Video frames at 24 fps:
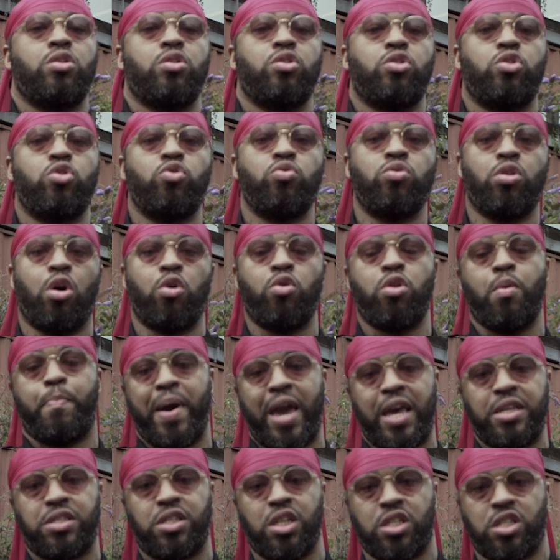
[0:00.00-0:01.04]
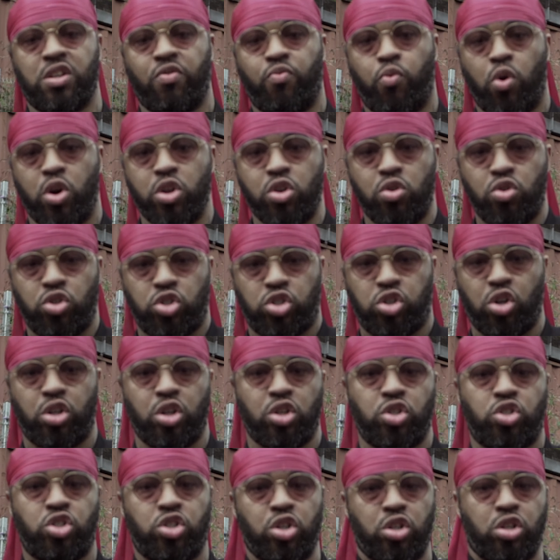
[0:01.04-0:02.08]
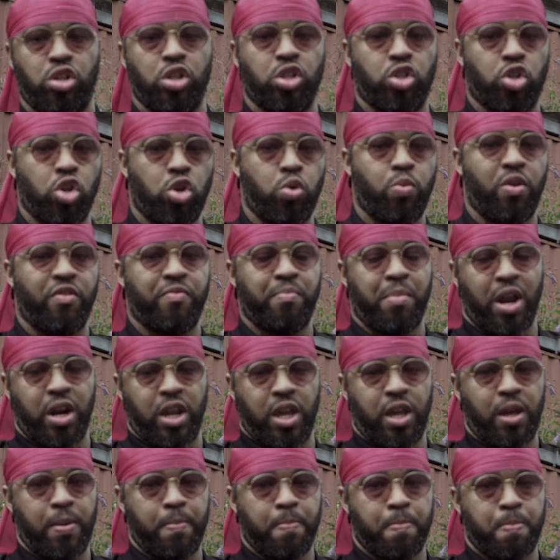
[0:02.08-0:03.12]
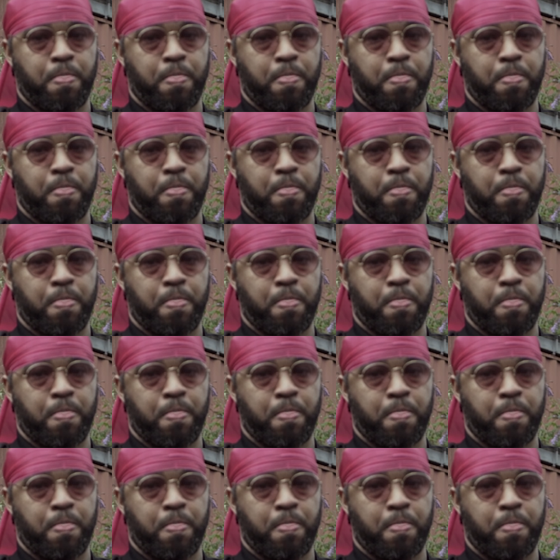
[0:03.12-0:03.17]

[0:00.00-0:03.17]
You know the basics of what you should and shouldn't do with money.